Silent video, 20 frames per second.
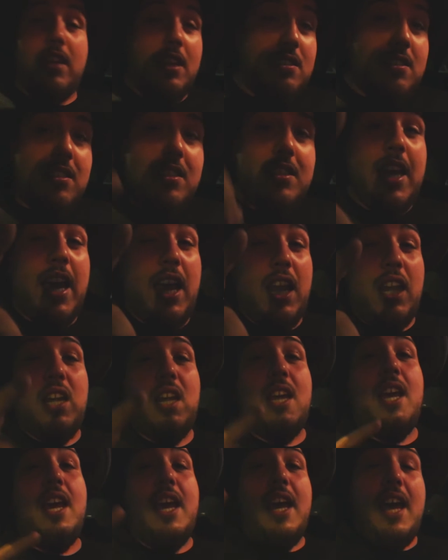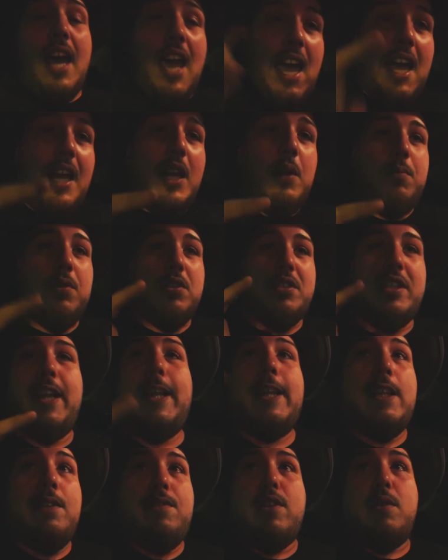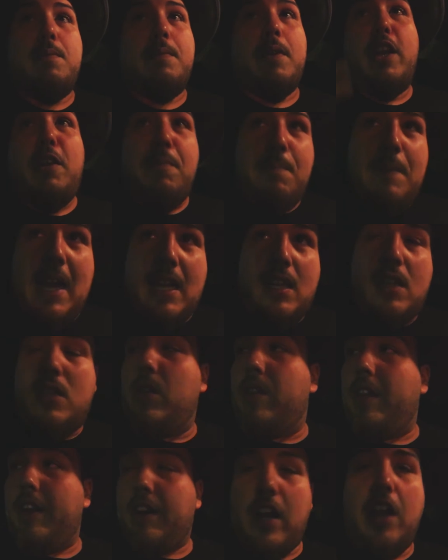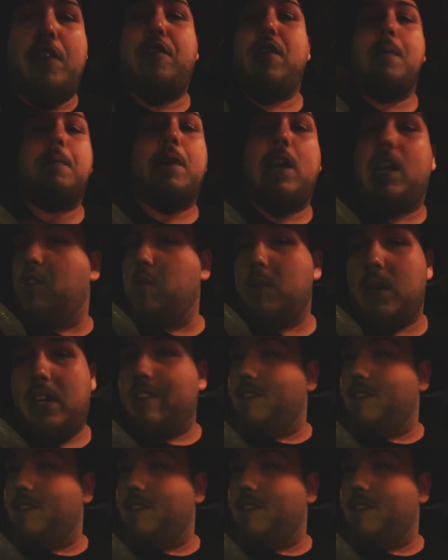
they send eighty percent of their money back to their country. I'm gonna do an